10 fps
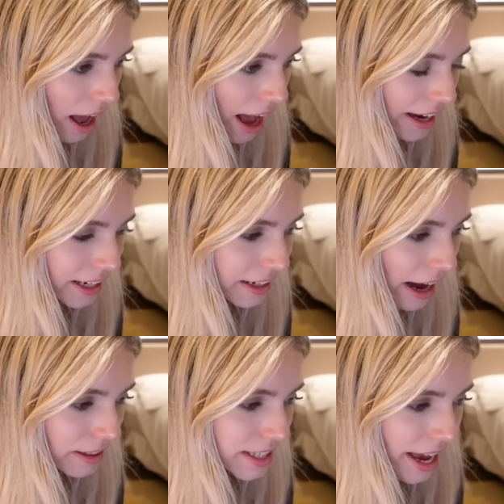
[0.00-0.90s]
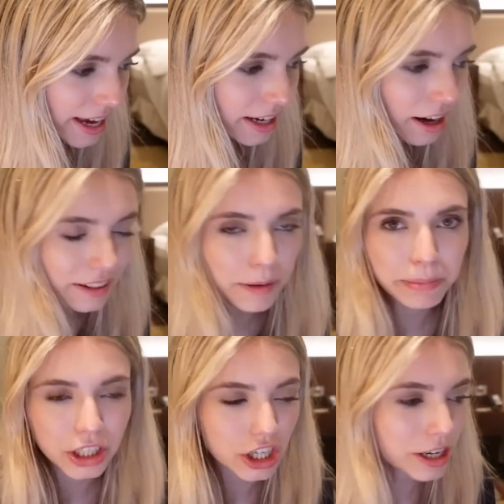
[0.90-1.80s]
I can now take the
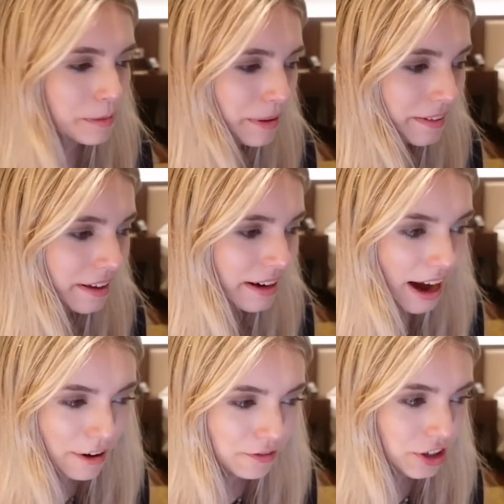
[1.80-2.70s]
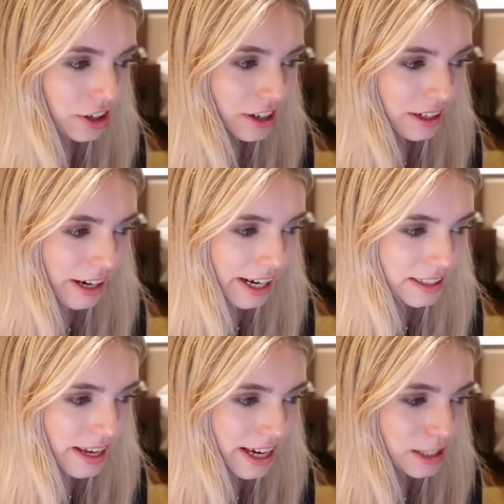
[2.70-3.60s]
bishop, and then after
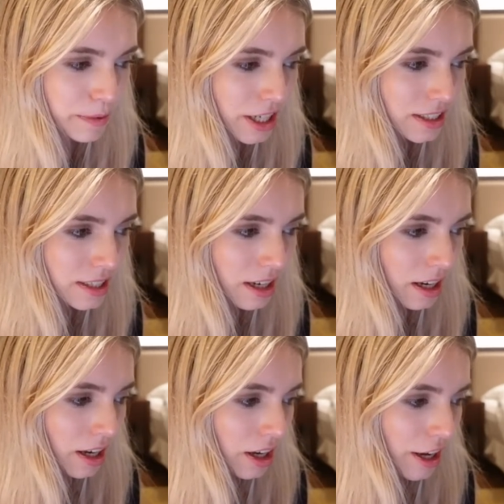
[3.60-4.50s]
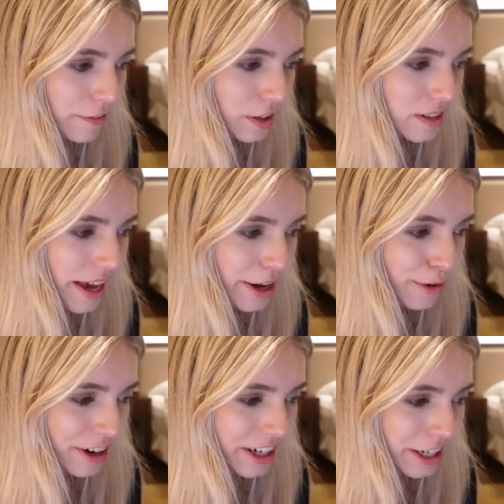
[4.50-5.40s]
knight takes, because if you take
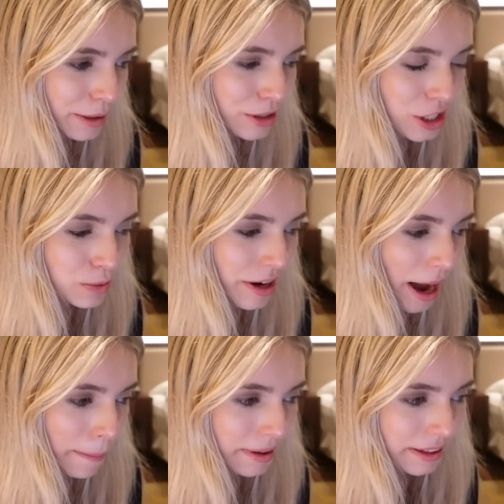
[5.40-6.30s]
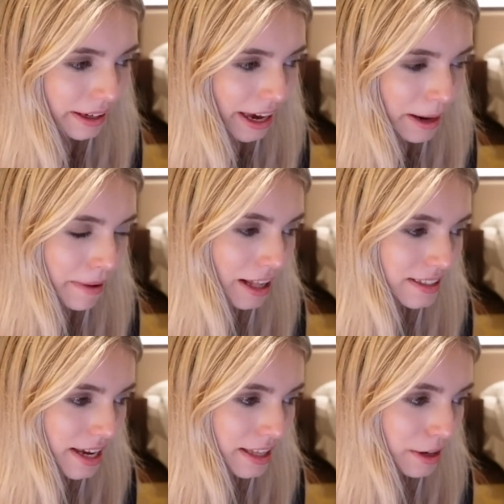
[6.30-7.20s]
over here, which is what happened in the game, I'll
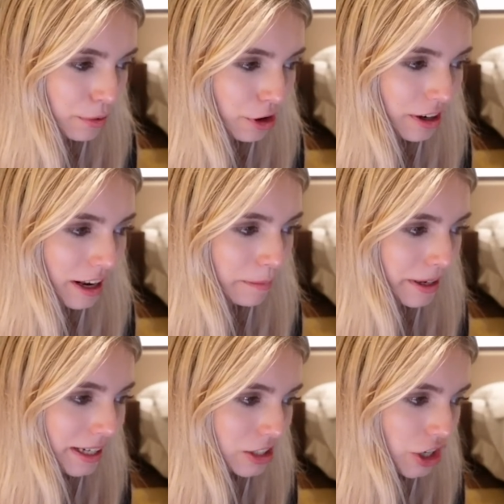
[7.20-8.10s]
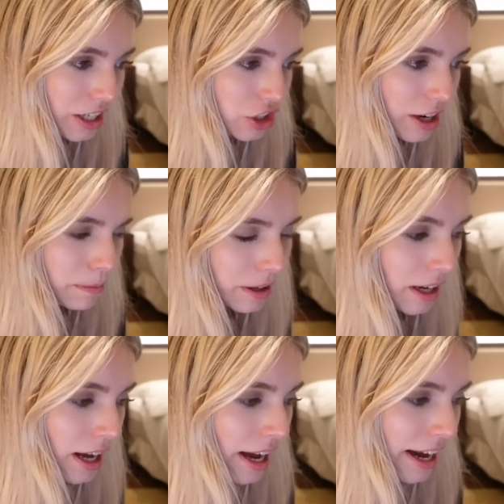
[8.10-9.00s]
take the rook and I'll be an exchange up.
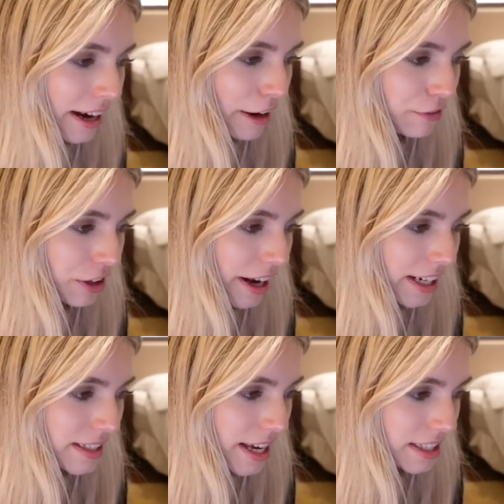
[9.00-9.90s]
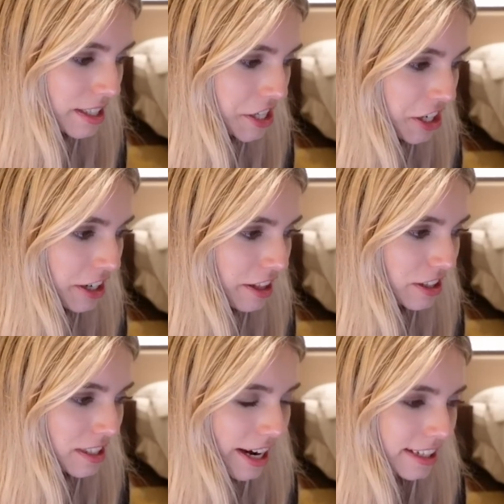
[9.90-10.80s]
And after knight takes here,
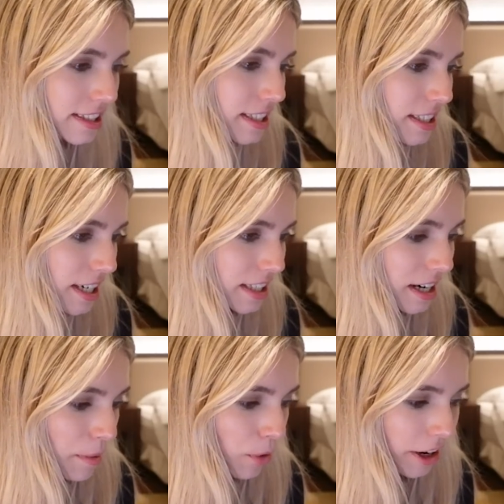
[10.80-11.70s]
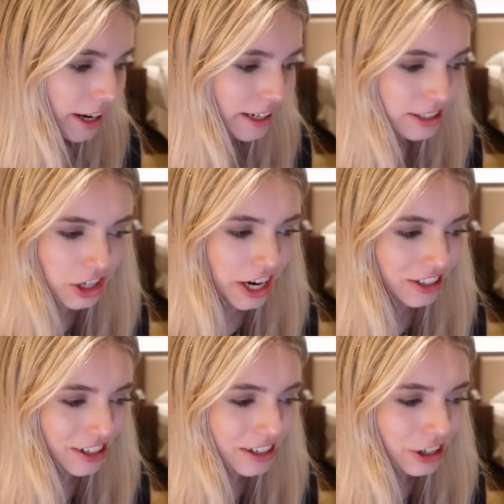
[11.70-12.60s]
there's knight c6 and I'm winning an
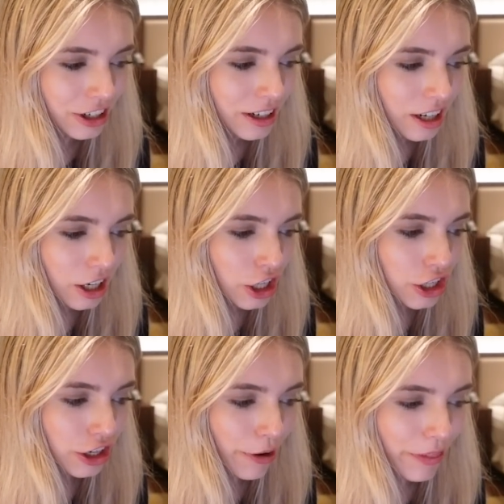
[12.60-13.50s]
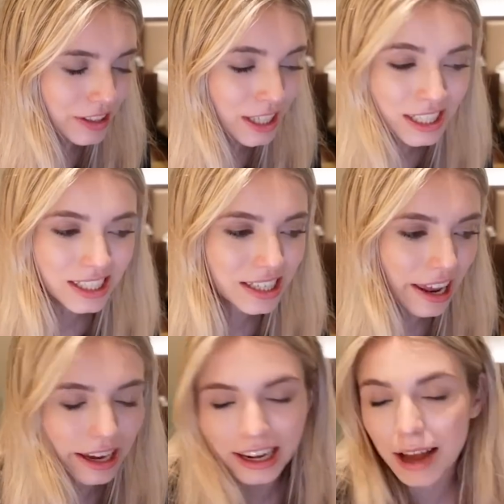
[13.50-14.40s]
exchange. And here, you know, this is
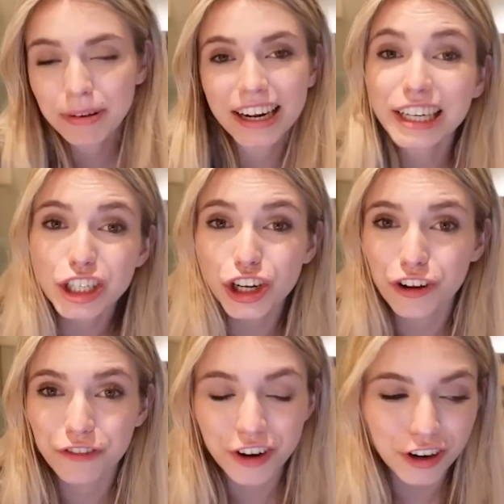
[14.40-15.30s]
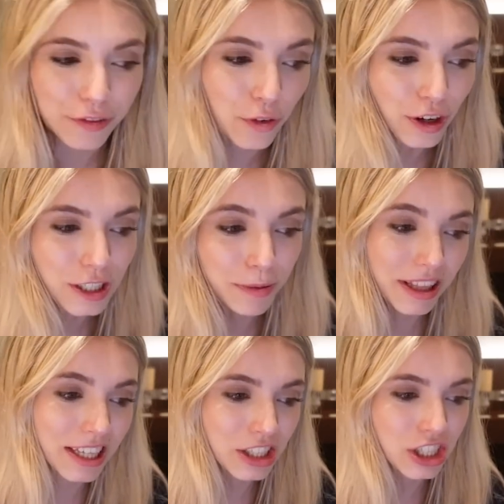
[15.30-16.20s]
like, I mean, I need to convert, of course, but
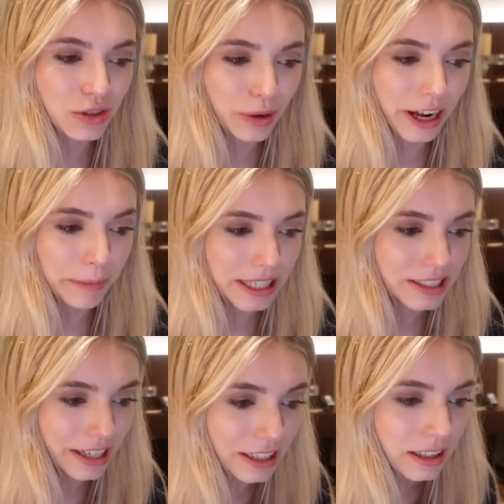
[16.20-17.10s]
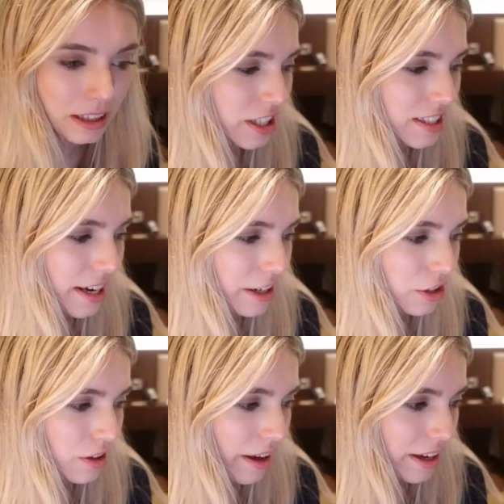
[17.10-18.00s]
this is just really amazing. She decided
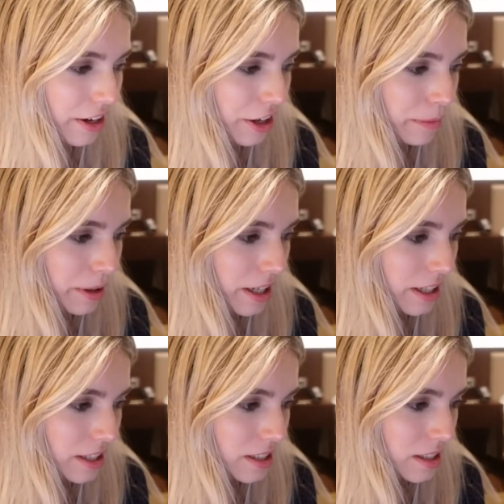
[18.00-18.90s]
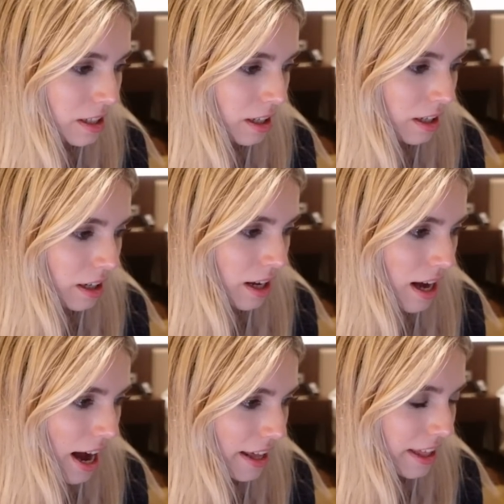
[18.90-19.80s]
to take here because
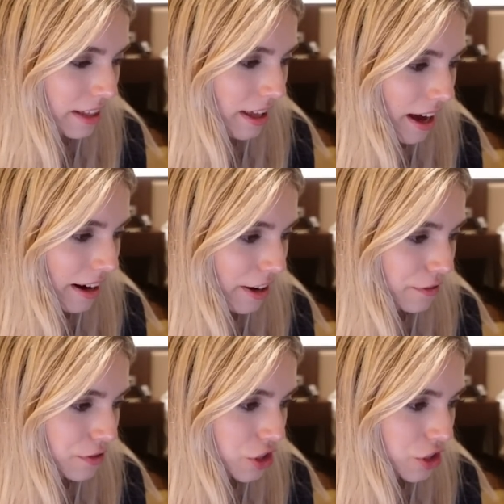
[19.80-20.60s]
I think that if